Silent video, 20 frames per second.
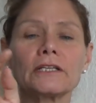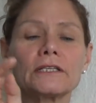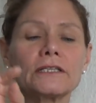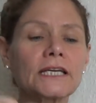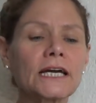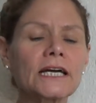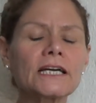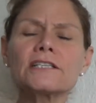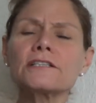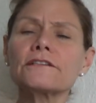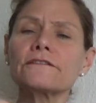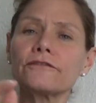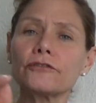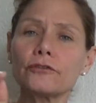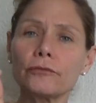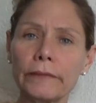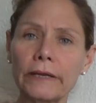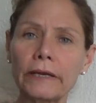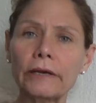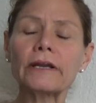Does
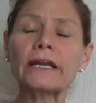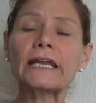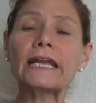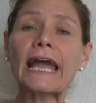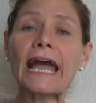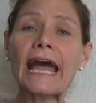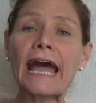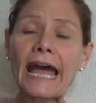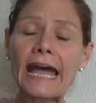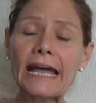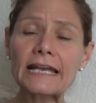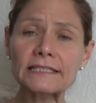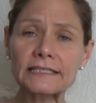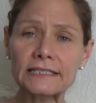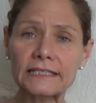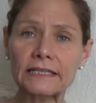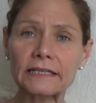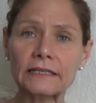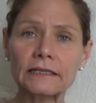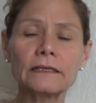fumaric
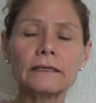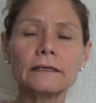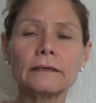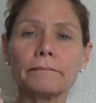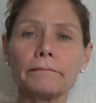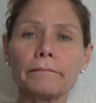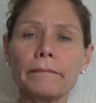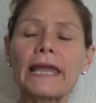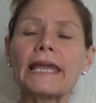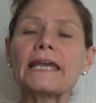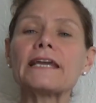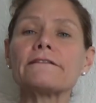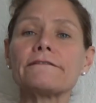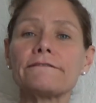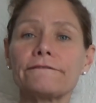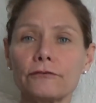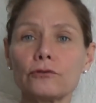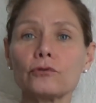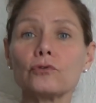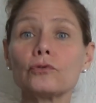acid make
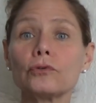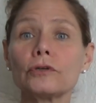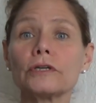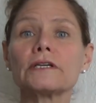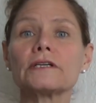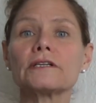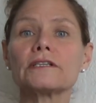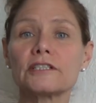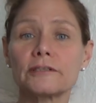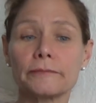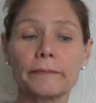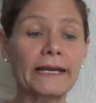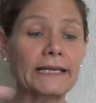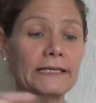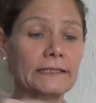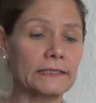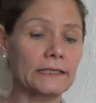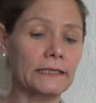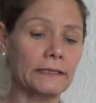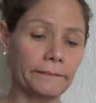food
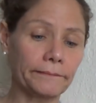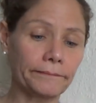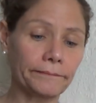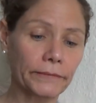spicy?